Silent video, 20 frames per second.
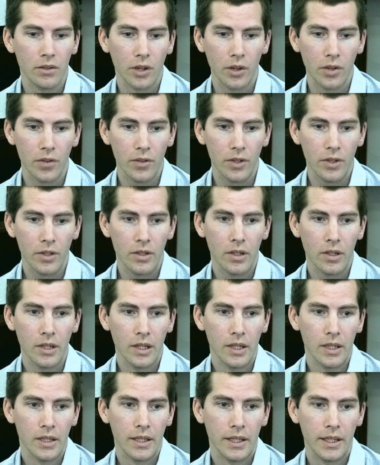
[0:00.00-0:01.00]
COVID,
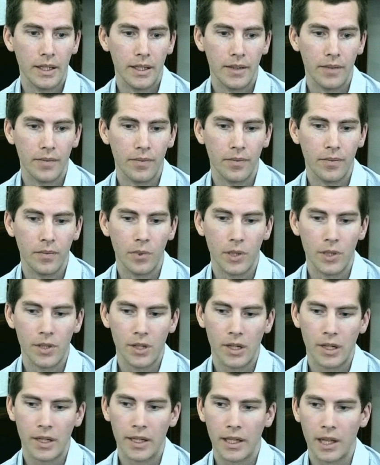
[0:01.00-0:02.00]
with
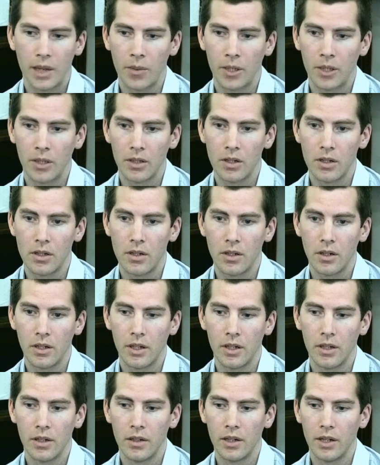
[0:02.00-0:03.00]
Sai coming along
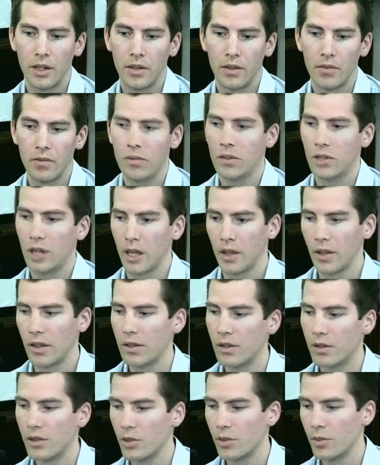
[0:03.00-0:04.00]
and
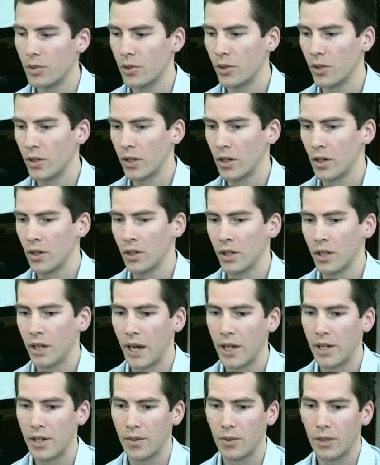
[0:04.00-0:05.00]
the support of the
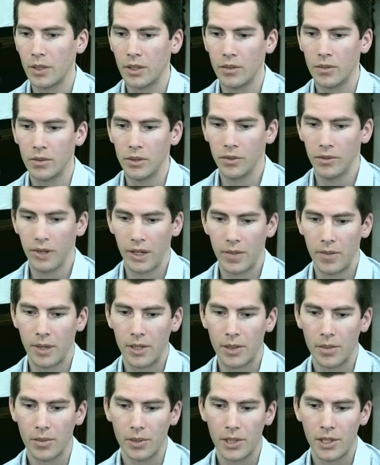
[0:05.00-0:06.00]
congregation we very
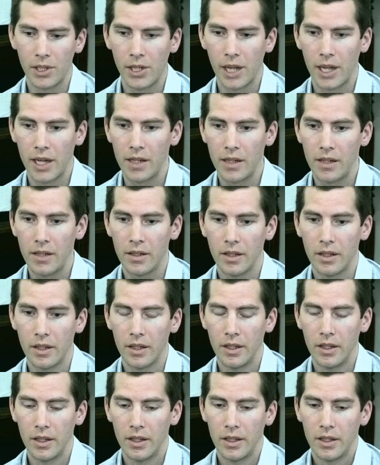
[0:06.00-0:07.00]
much appreciated.
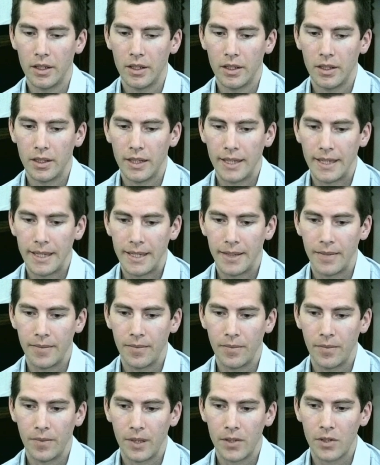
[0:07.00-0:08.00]
Mm.
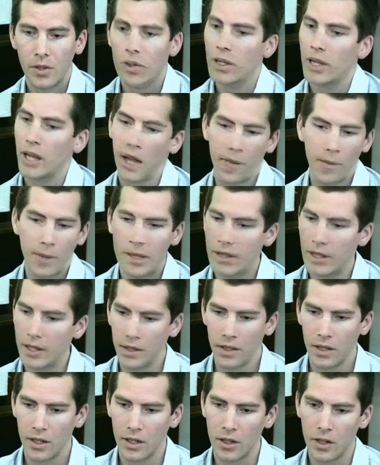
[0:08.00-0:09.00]
So yeah, I mean,
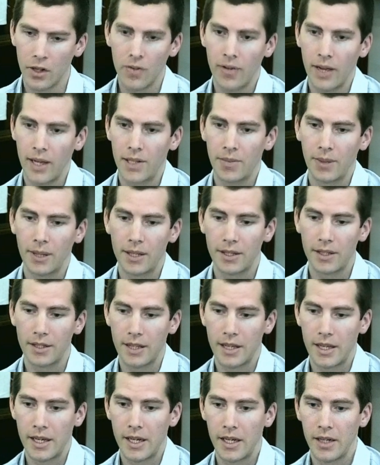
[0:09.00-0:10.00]
a lot of aspects
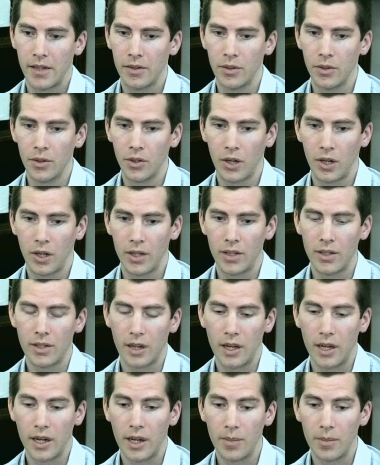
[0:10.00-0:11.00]
there all kind of
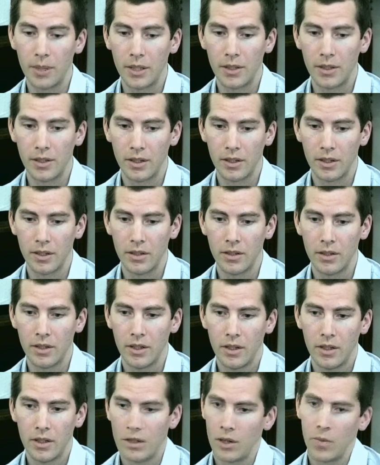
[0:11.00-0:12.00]
tied up into,
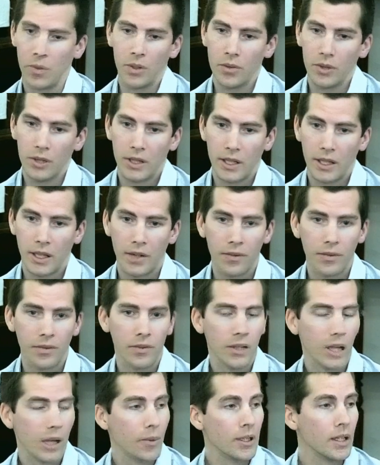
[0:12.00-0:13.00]
yeah, we really love
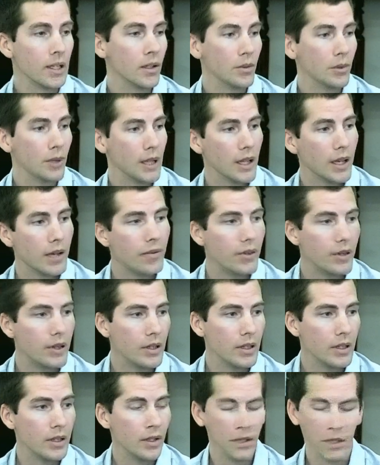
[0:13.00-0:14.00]
coming here and we love
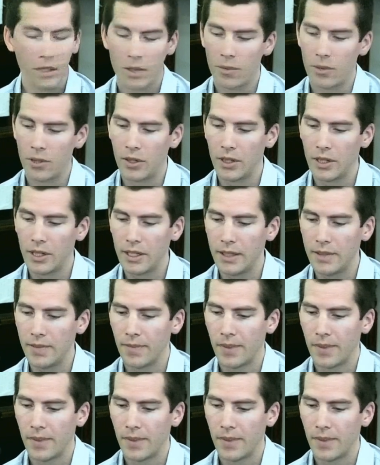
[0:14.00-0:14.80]
the community.